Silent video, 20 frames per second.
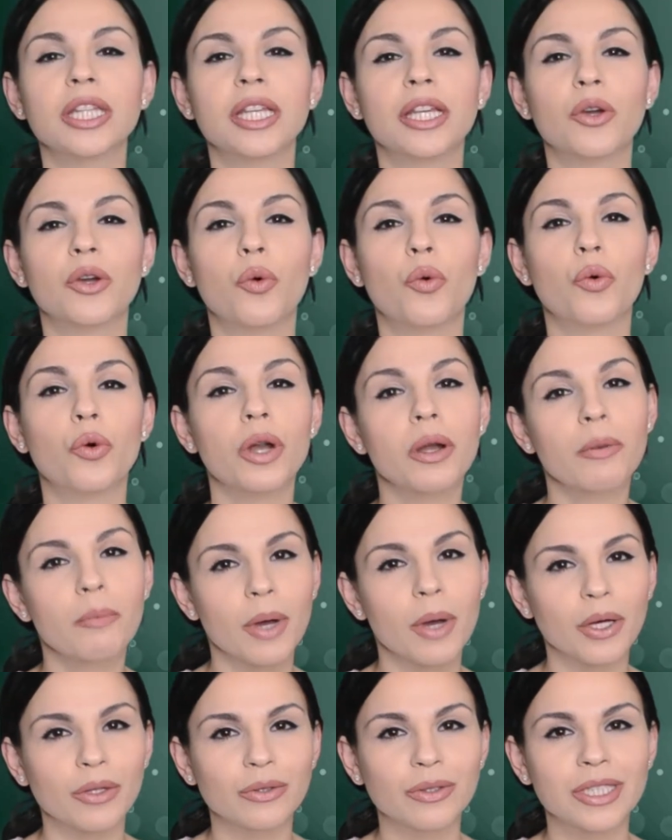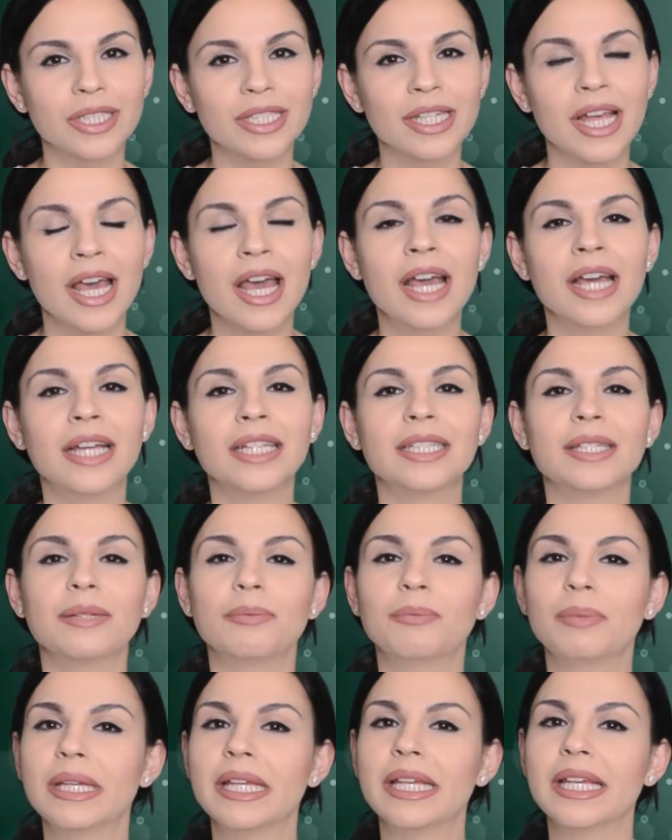the hormones
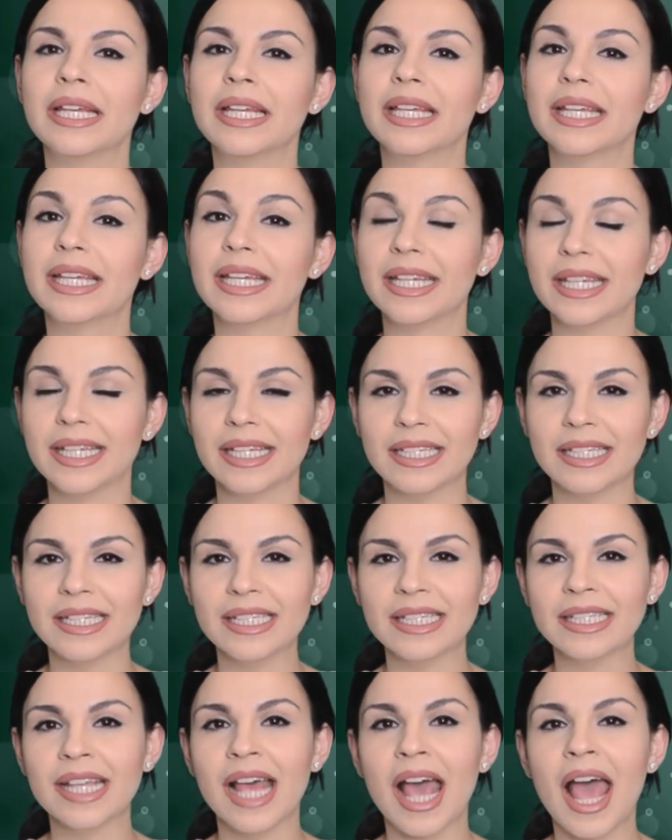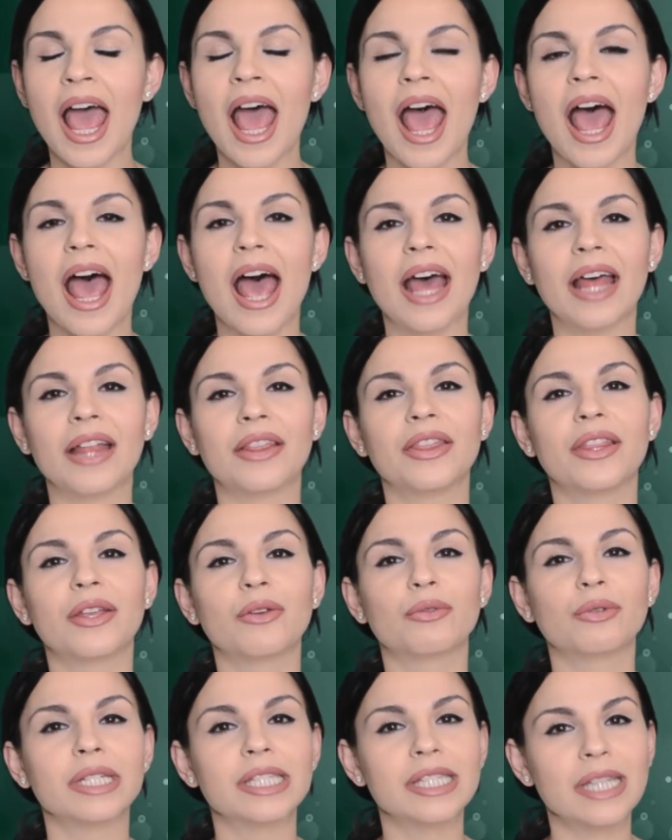to be keys and
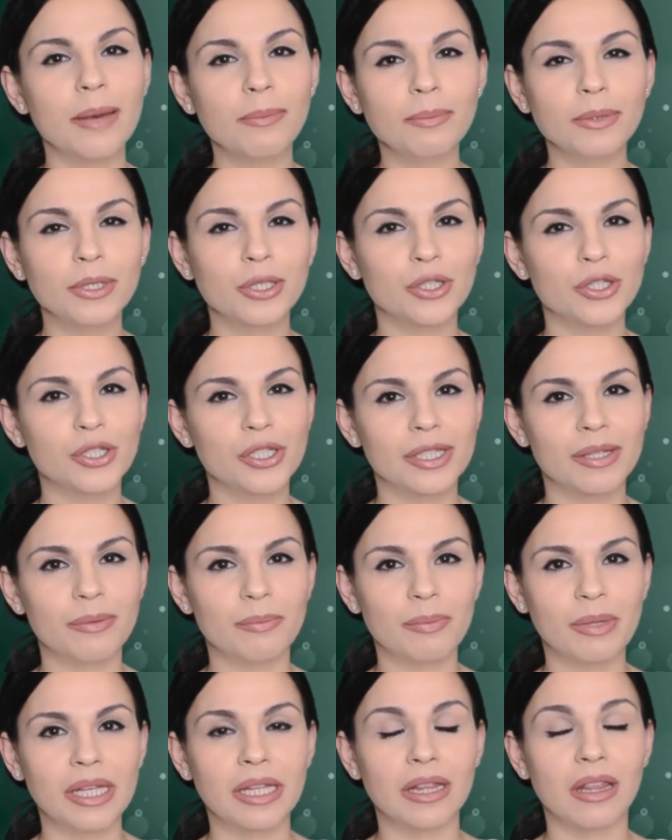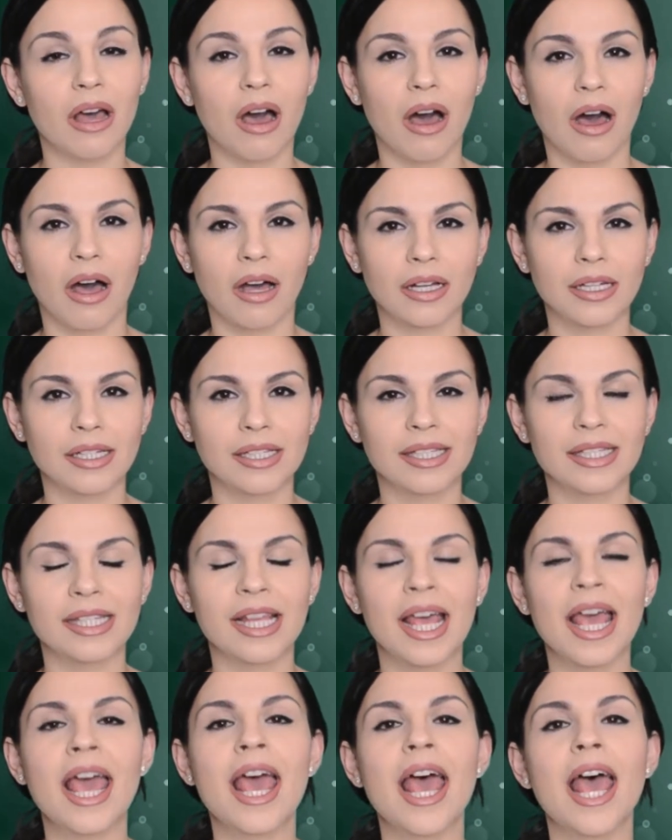the receptors to be locks.
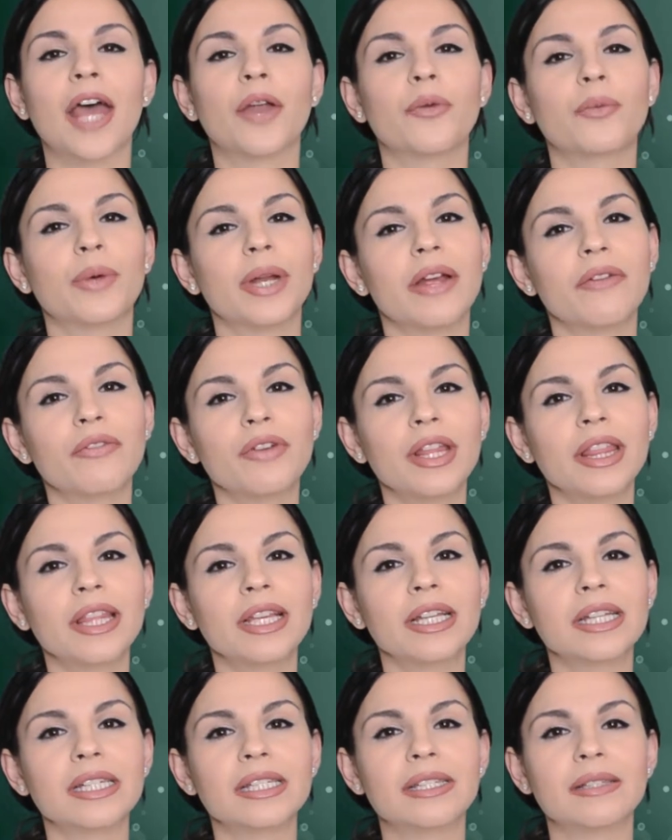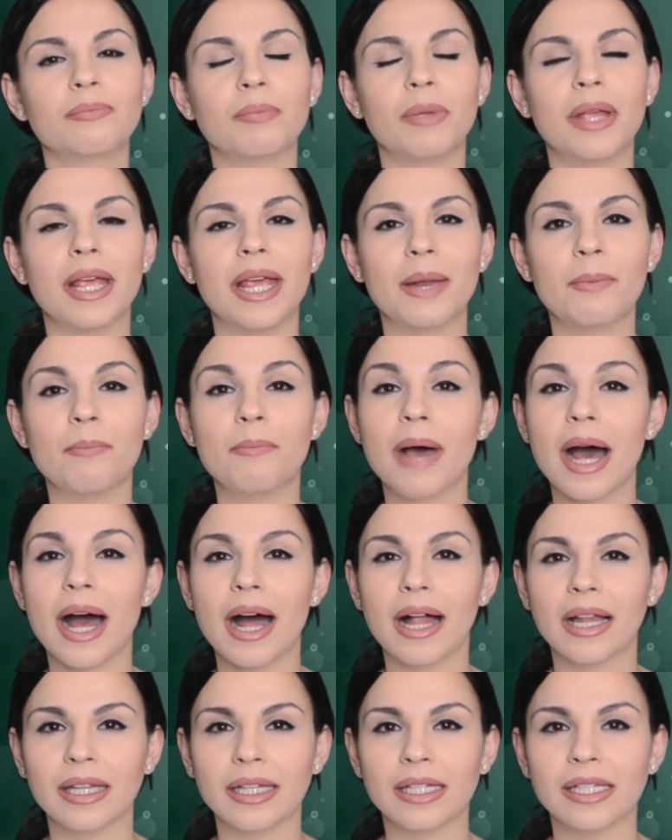And when everything is in
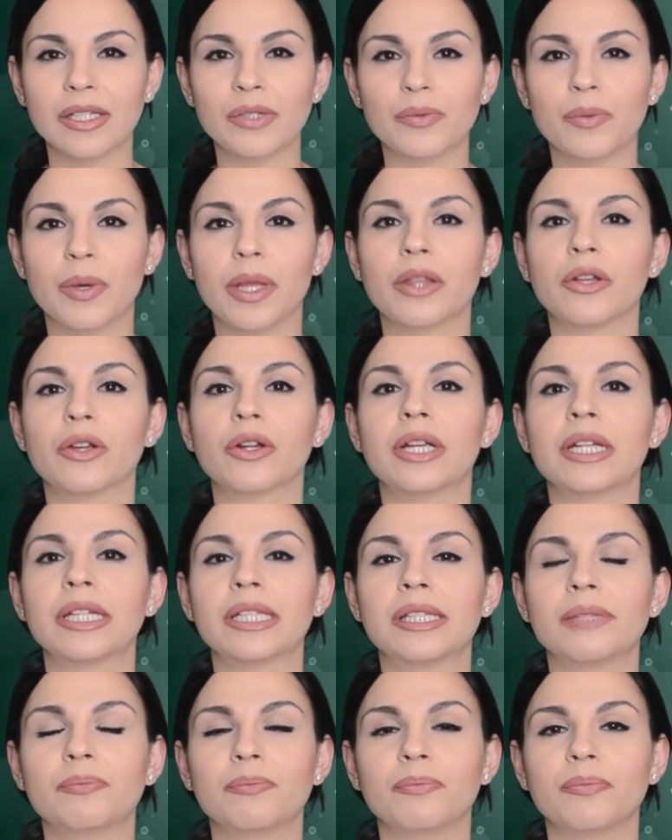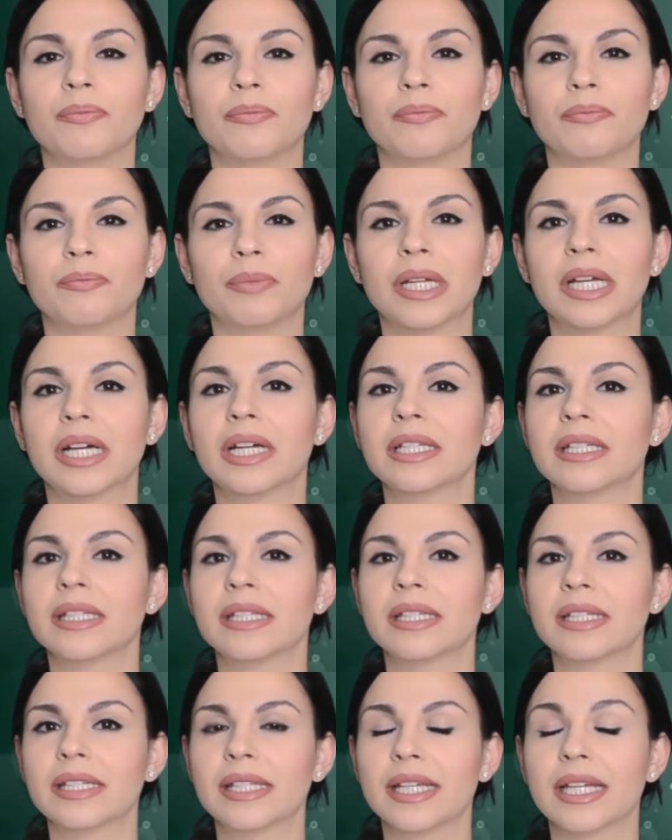balance, whether it's
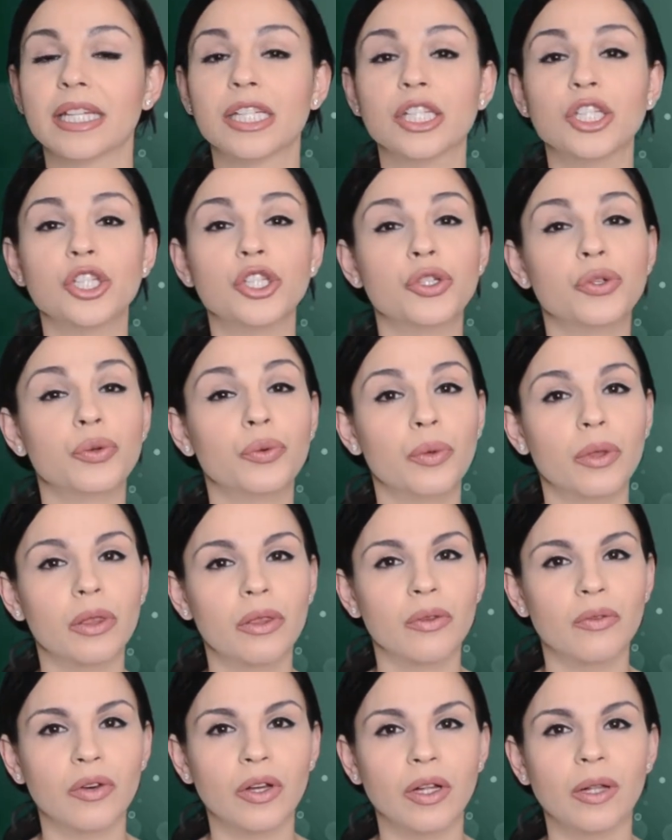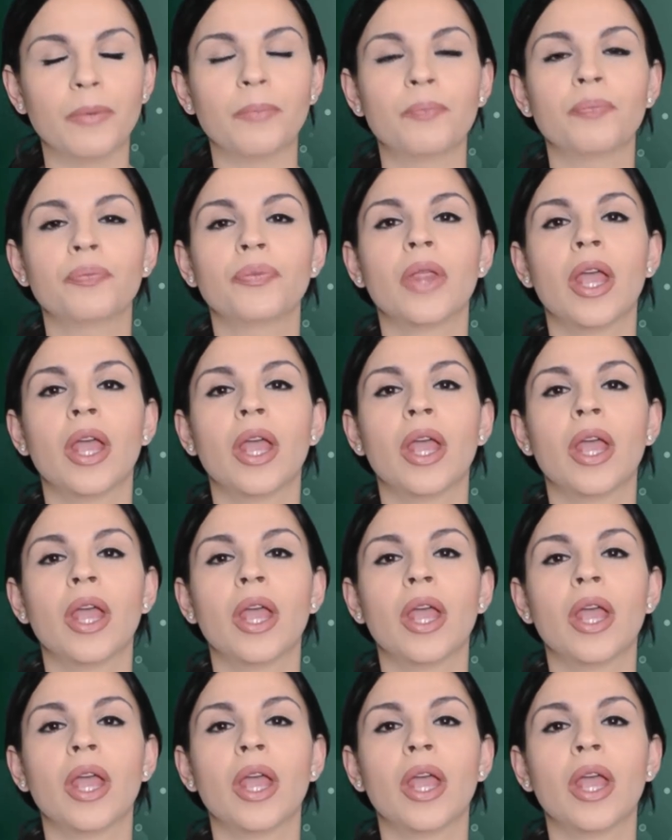because skin is youthful